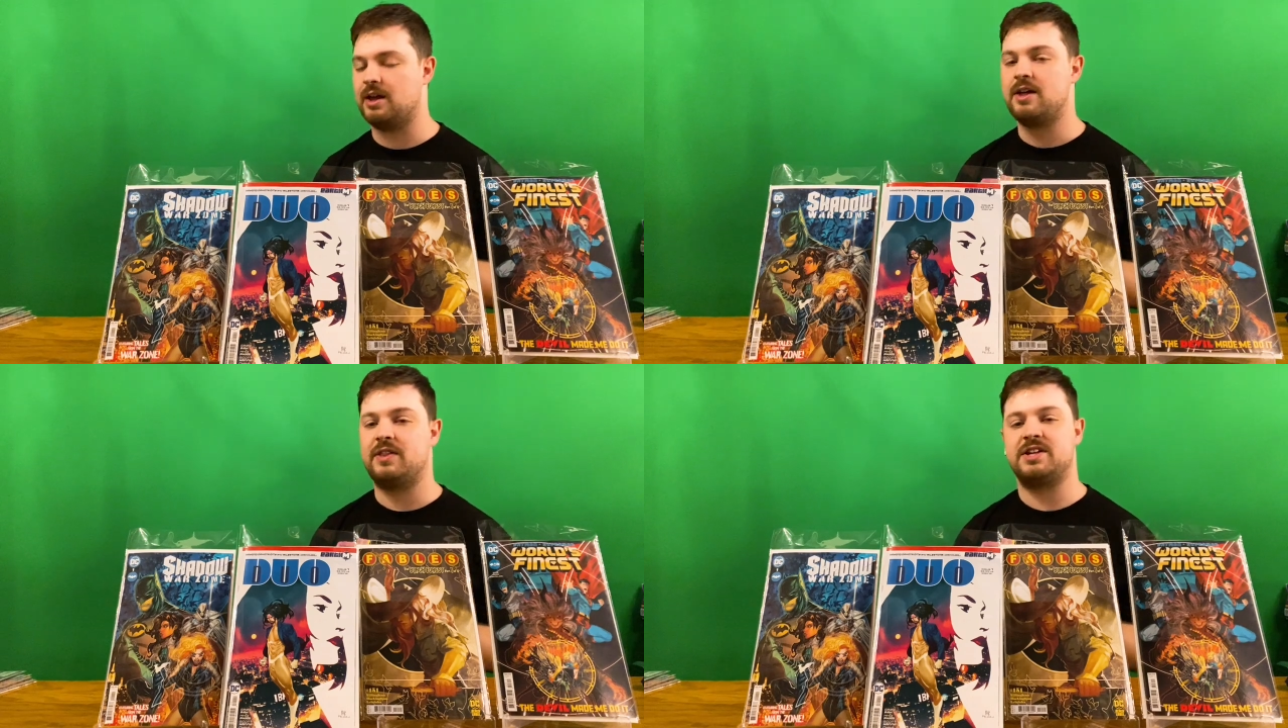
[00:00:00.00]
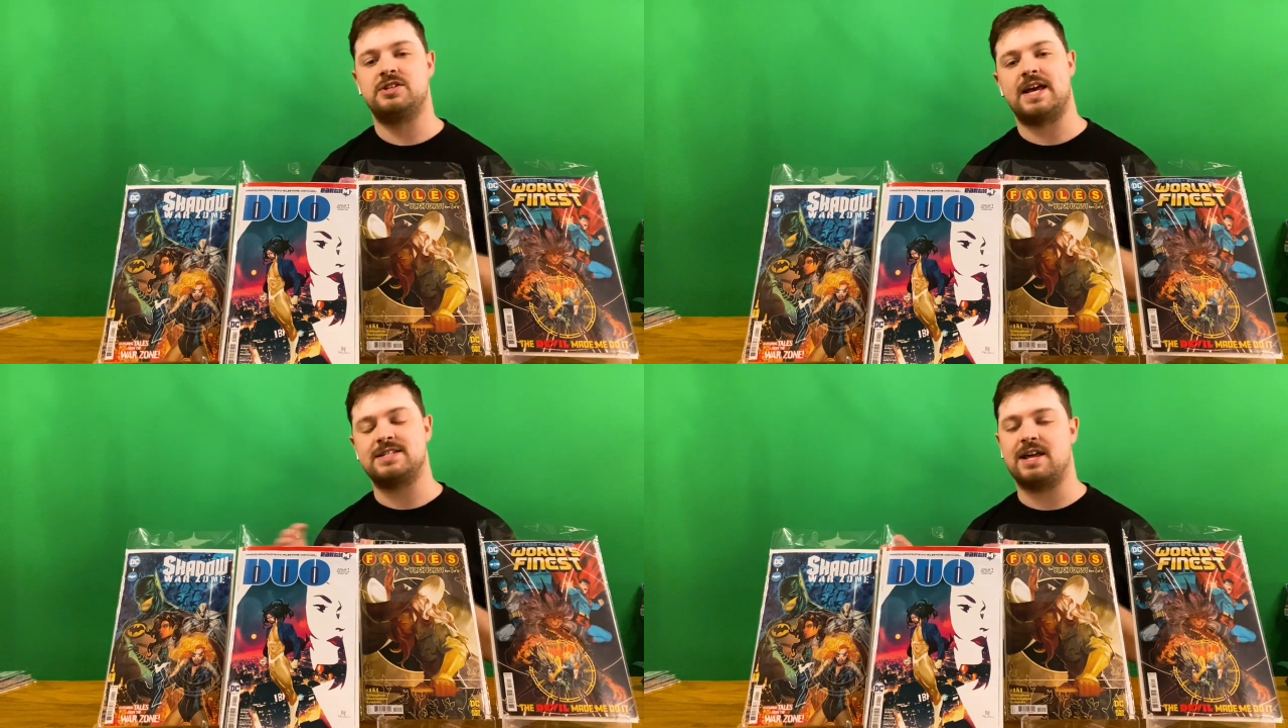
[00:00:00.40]
They
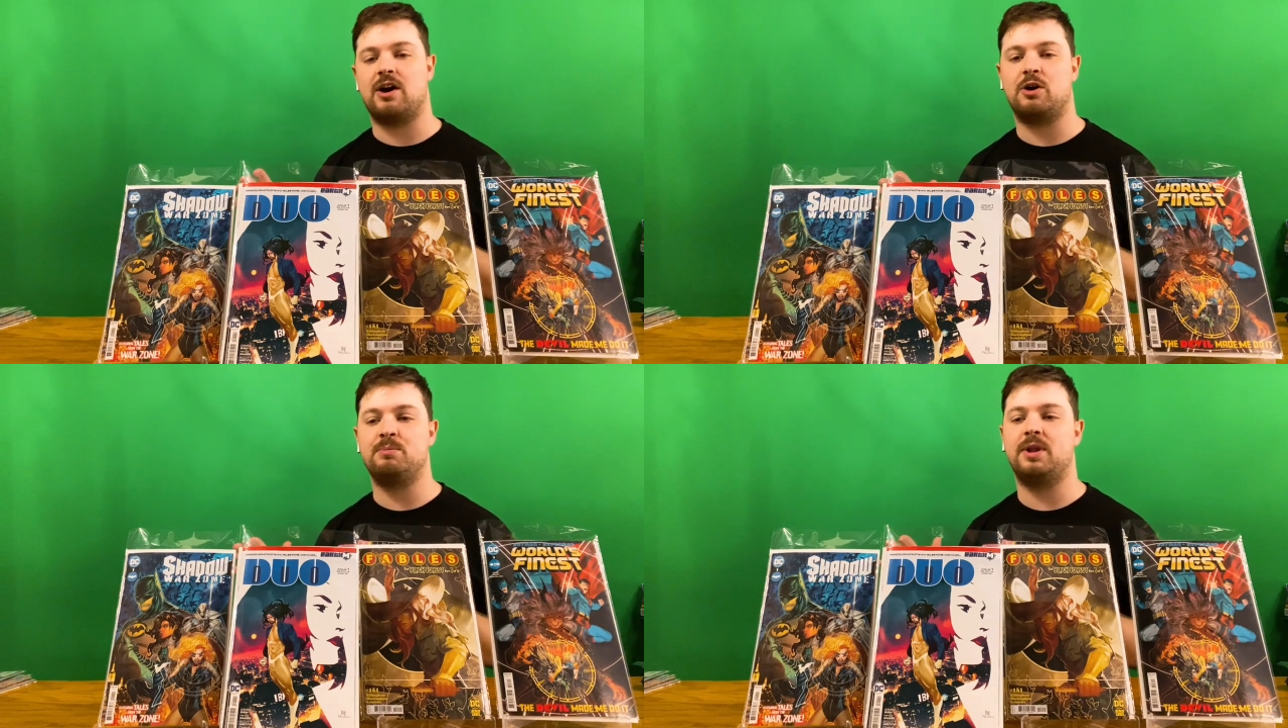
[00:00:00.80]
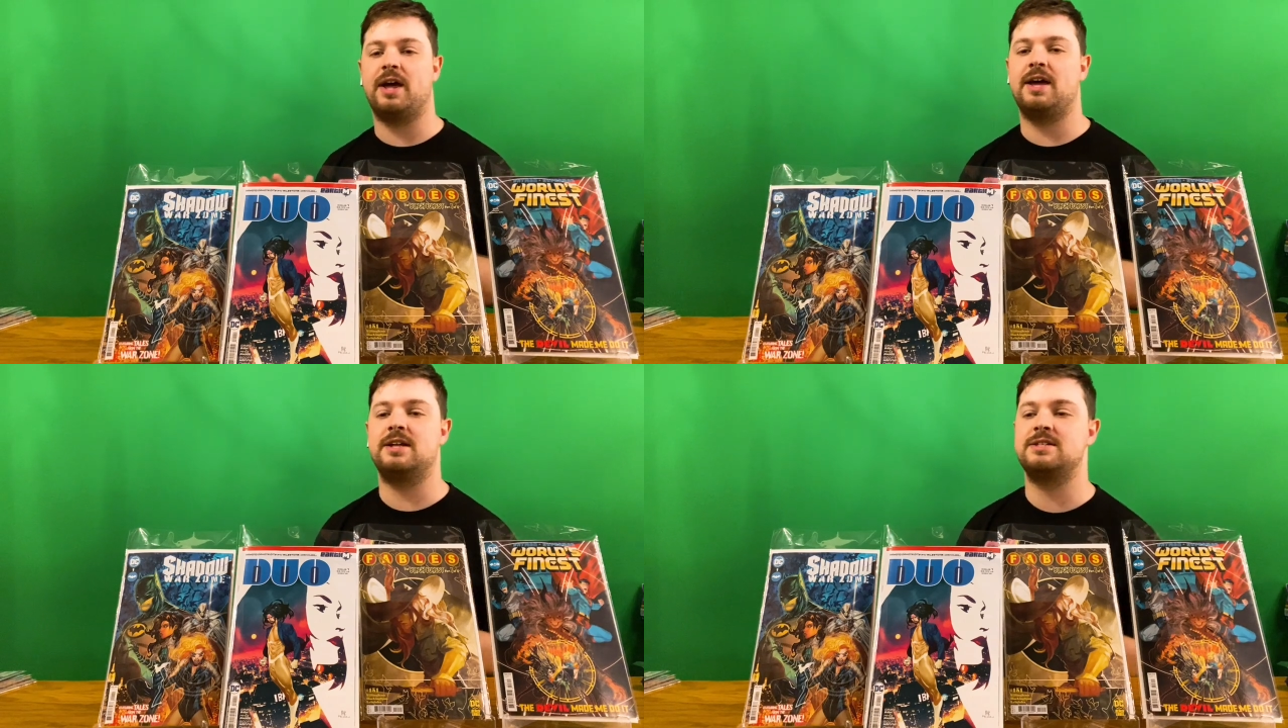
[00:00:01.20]
test out on
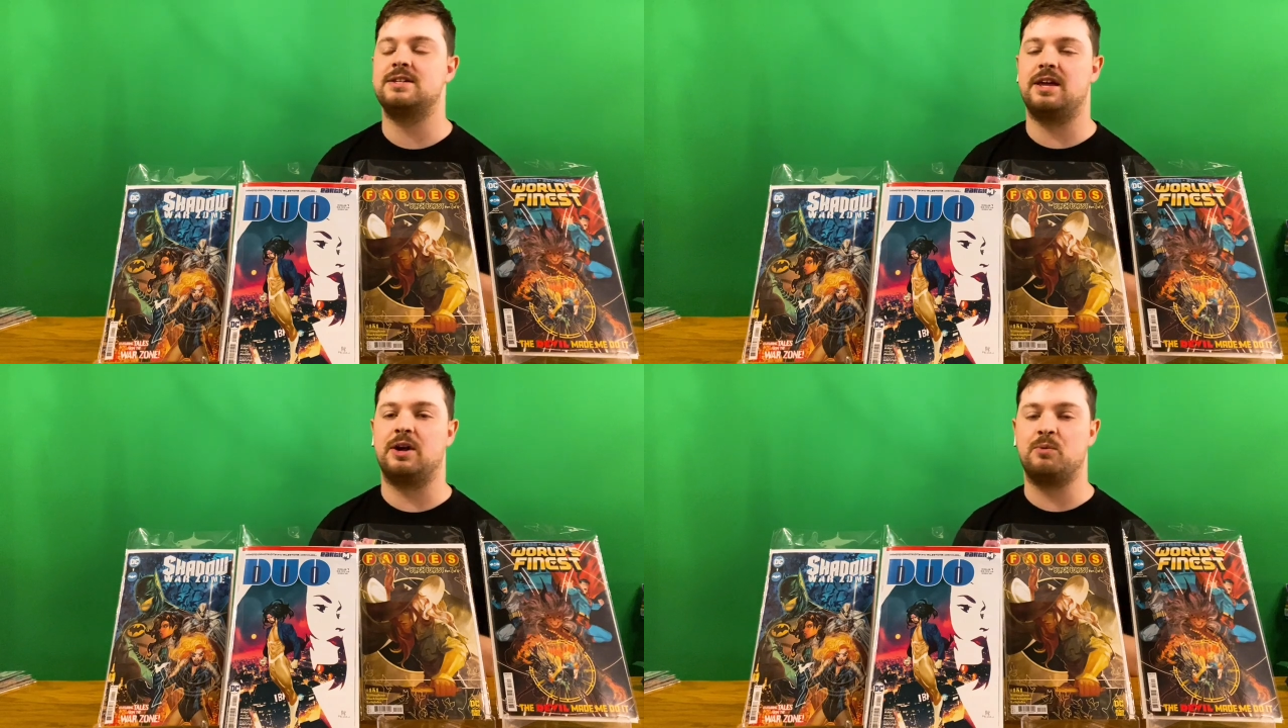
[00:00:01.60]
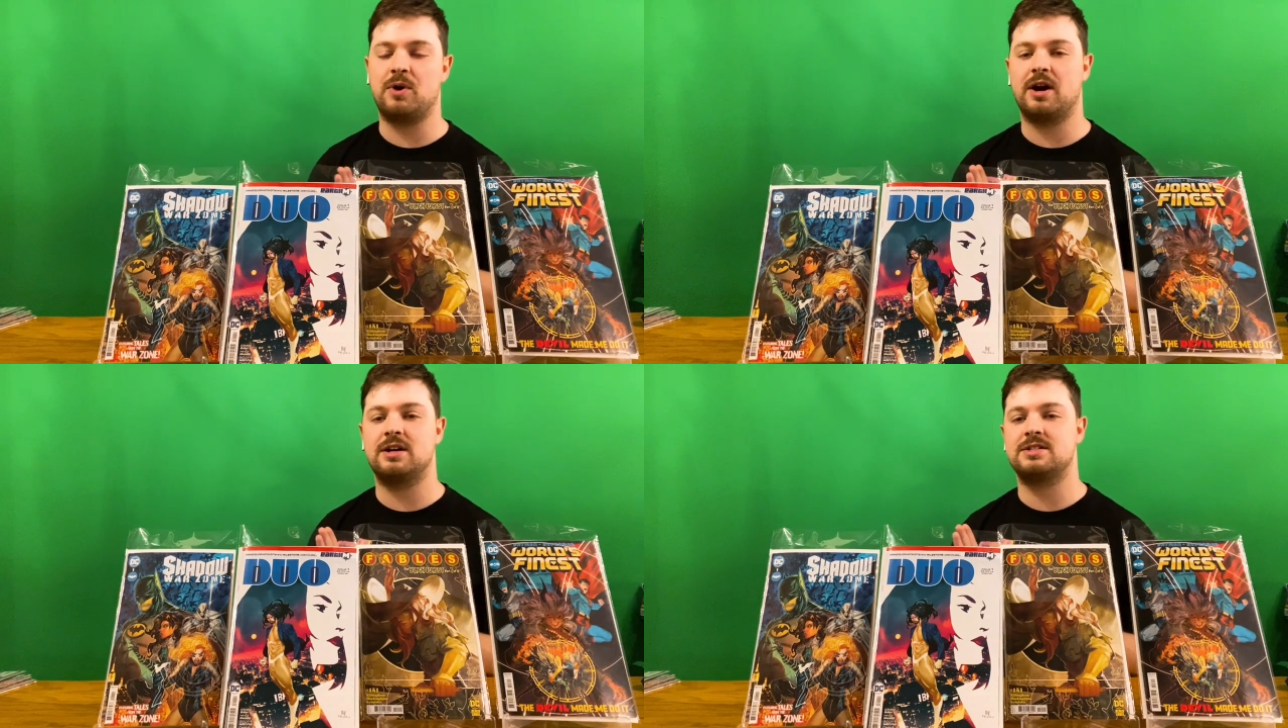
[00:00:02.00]
plants and it
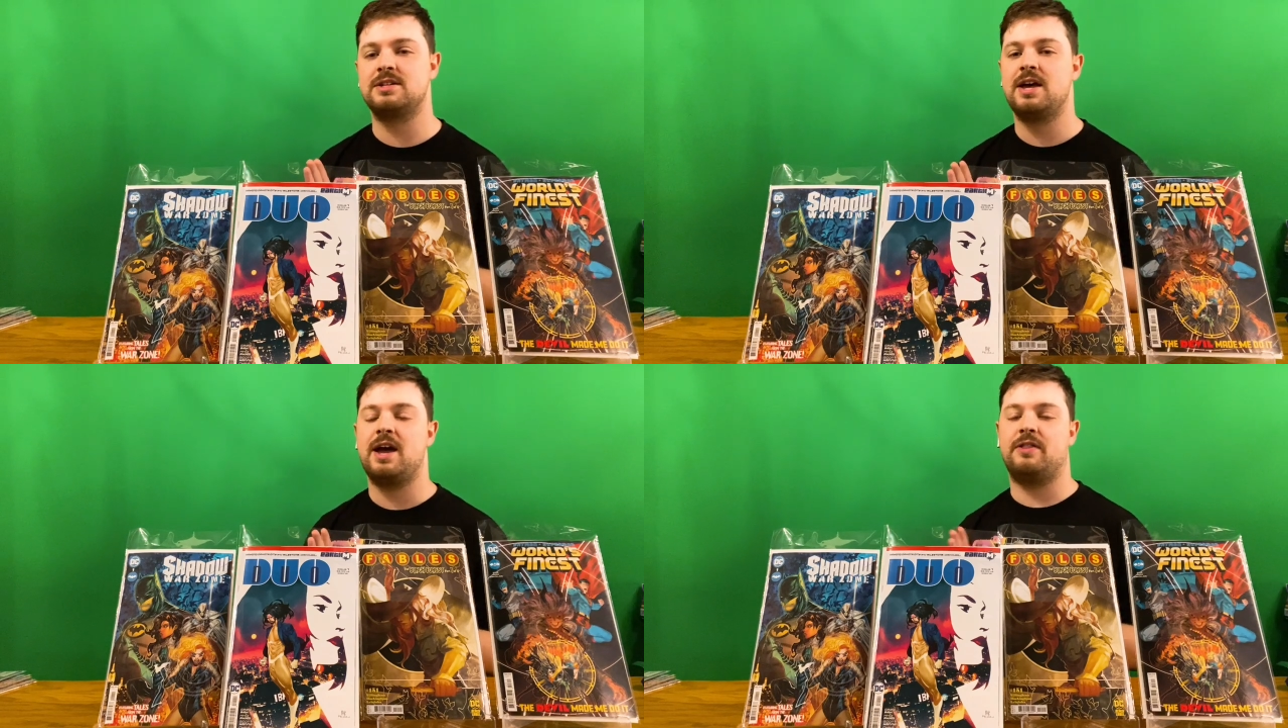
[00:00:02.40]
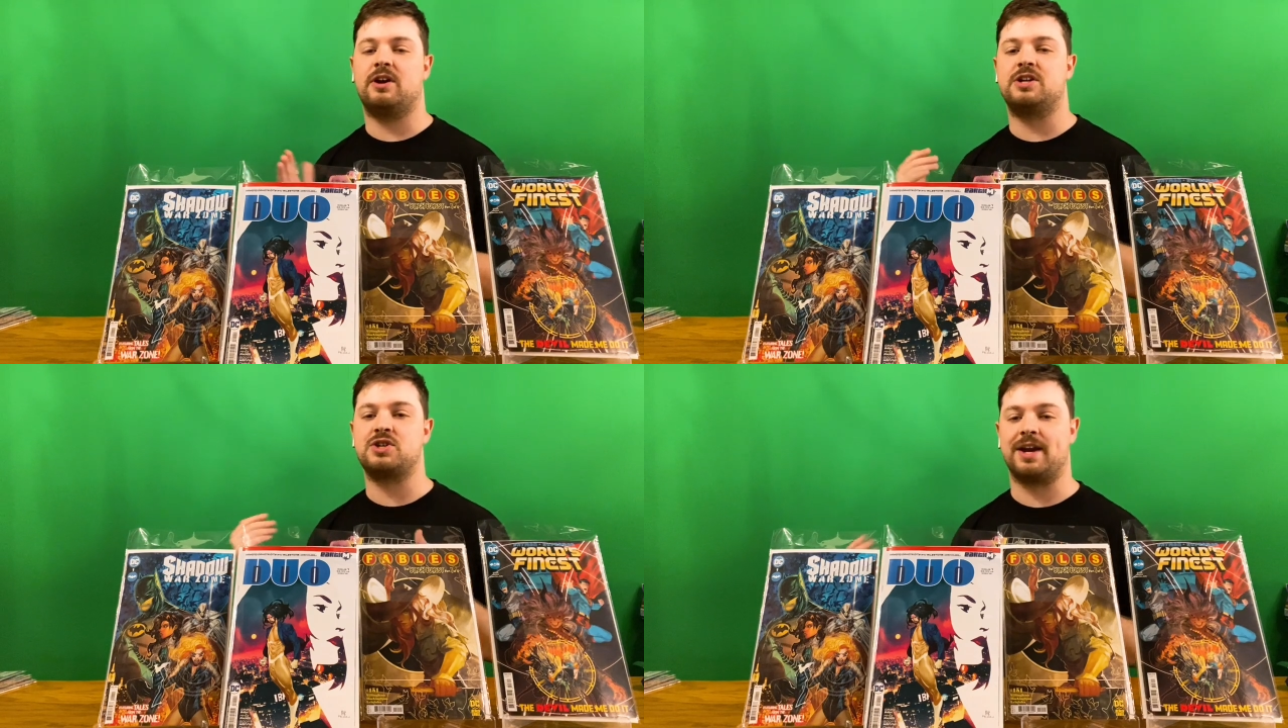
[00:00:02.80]
works, and they're
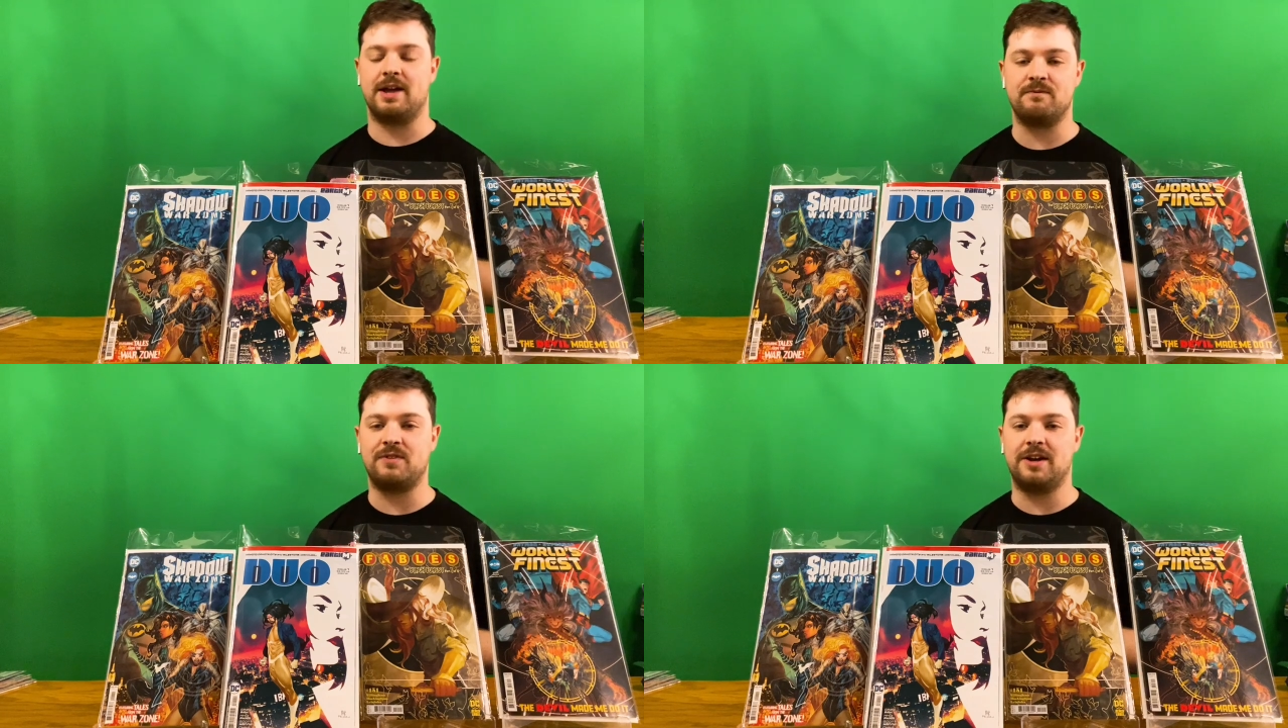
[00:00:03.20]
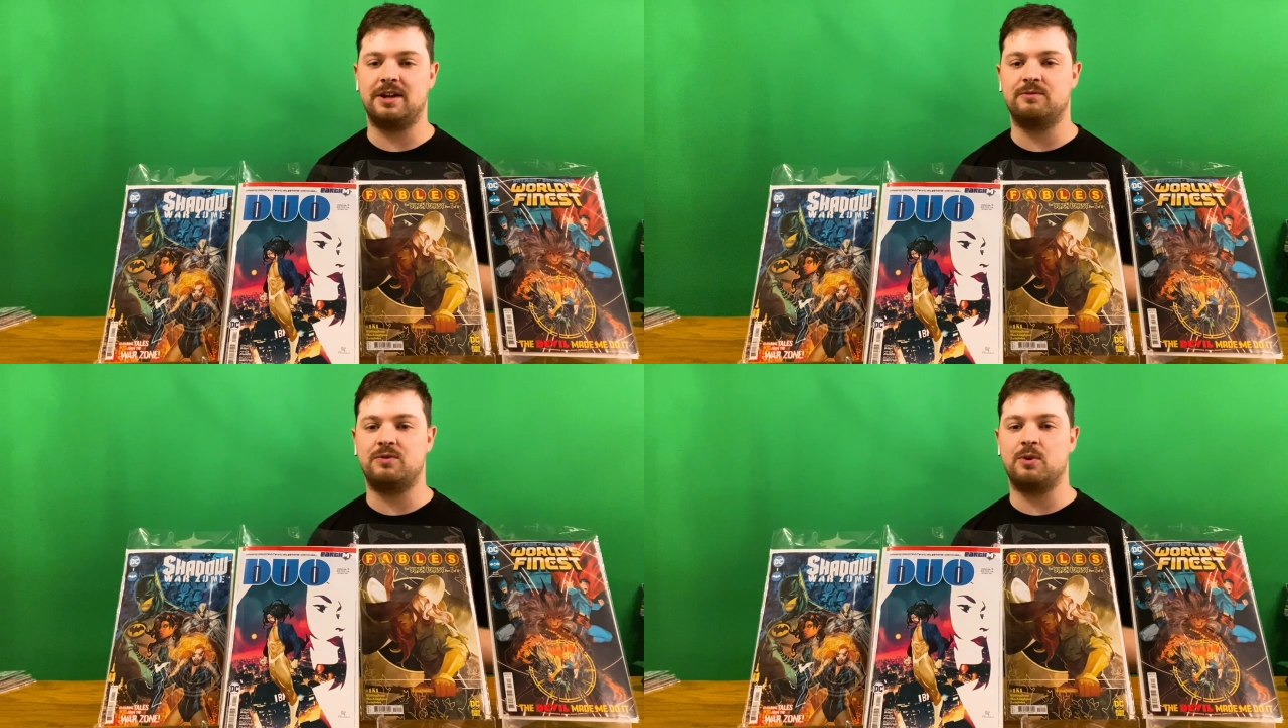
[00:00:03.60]
going to try to get funding
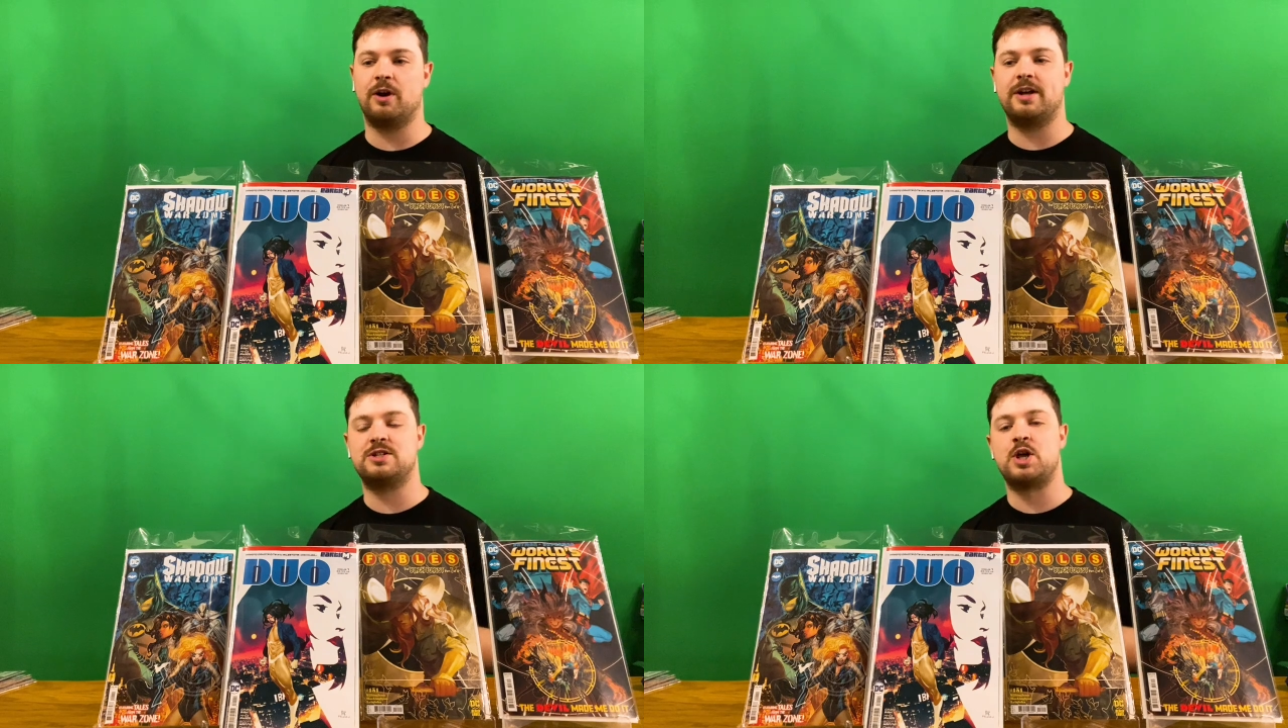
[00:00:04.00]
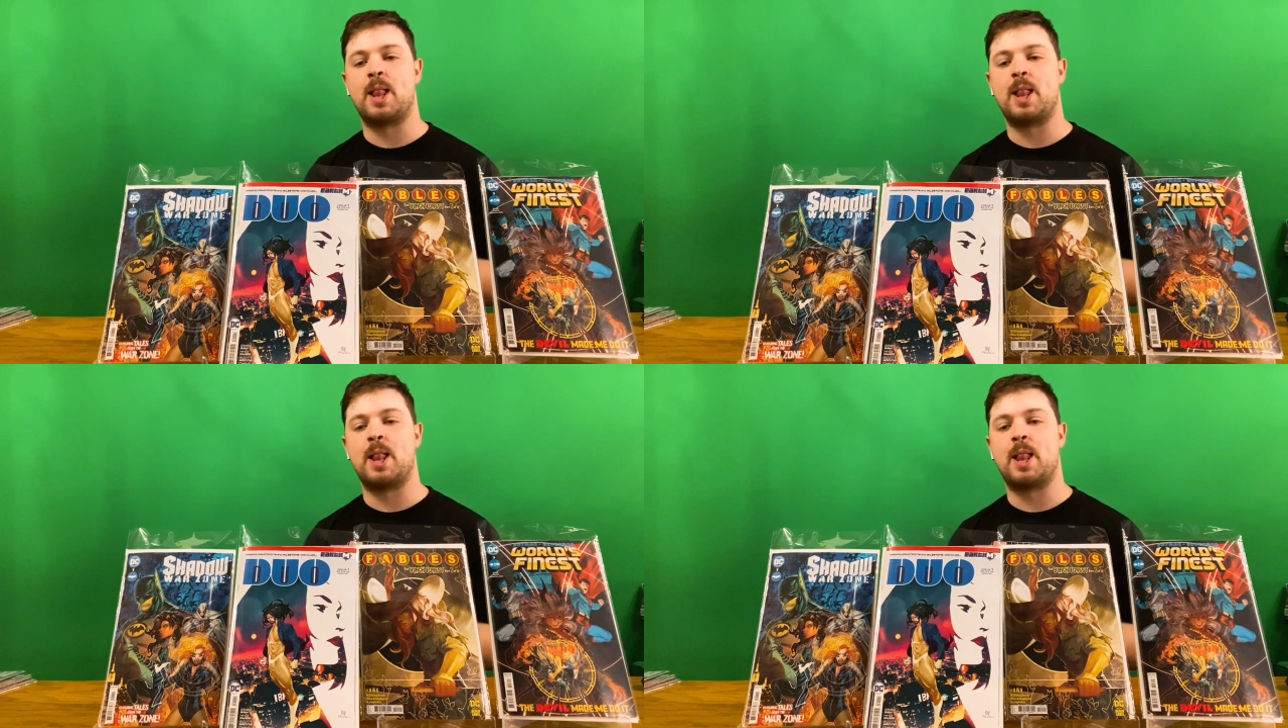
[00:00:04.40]
for it.